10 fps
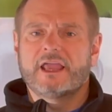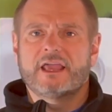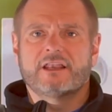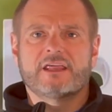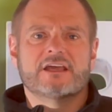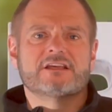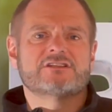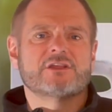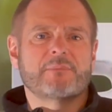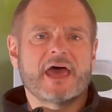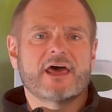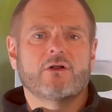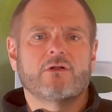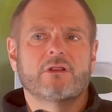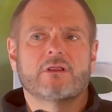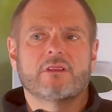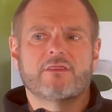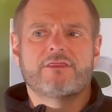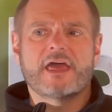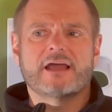It is the paddle
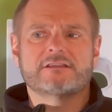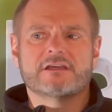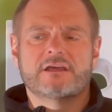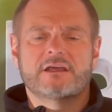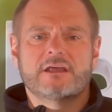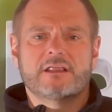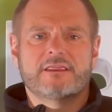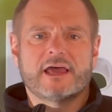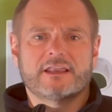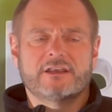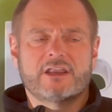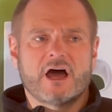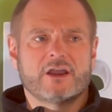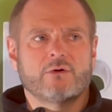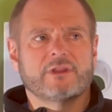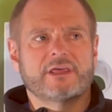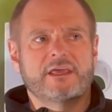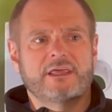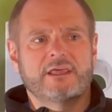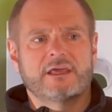that not
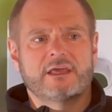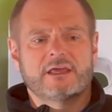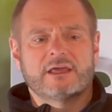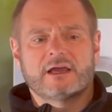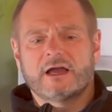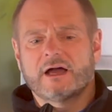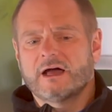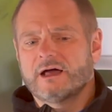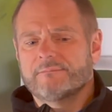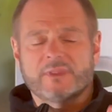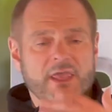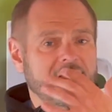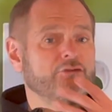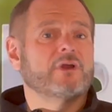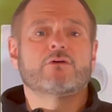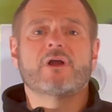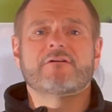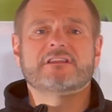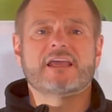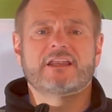only Adrian
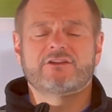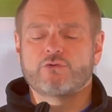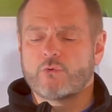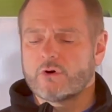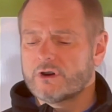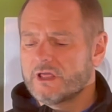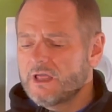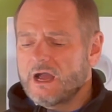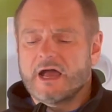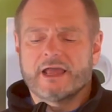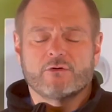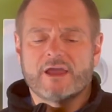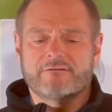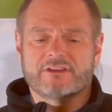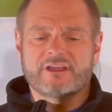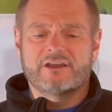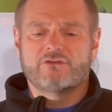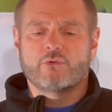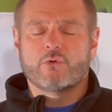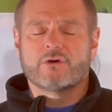gravitated toward, I gravitated
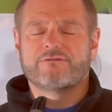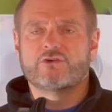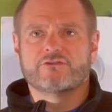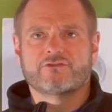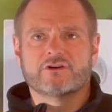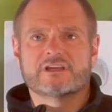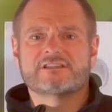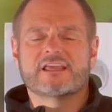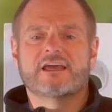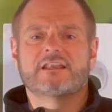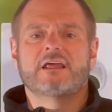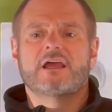toward to a certain extent.